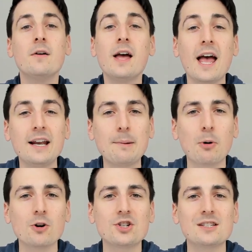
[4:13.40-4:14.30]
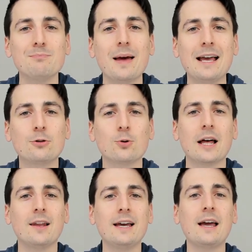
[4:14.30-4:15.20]
Any purchase made through that
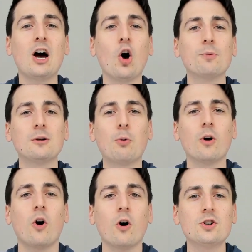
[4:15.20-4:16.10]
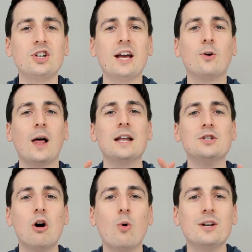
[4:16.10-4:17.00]
link helps support our channel at
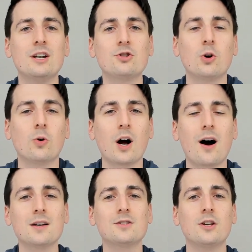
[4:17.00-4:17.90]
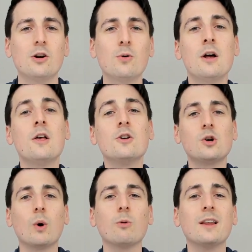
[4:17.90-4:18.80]
no additional cost to you. So
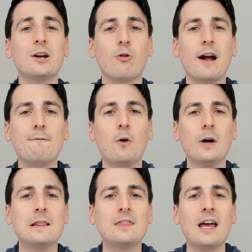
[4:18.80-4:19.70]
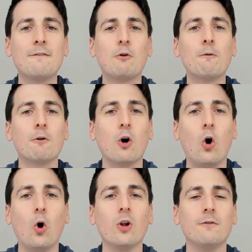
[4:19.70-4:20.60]
we're really grateful and thankful for
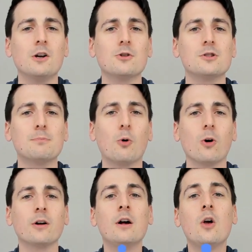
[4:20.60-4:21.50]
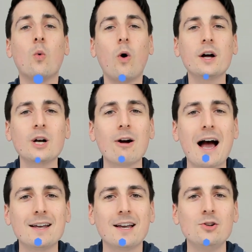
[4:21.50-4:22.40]
all of your support. While you're at
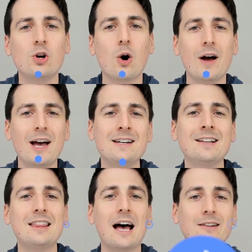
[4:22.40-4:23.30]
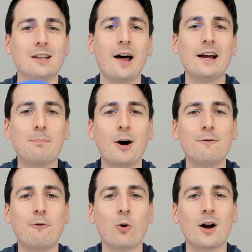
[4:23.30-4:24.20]
it, can you go ahead and hit that like button
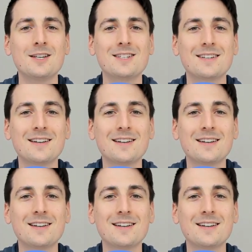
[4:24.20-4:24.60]
for us?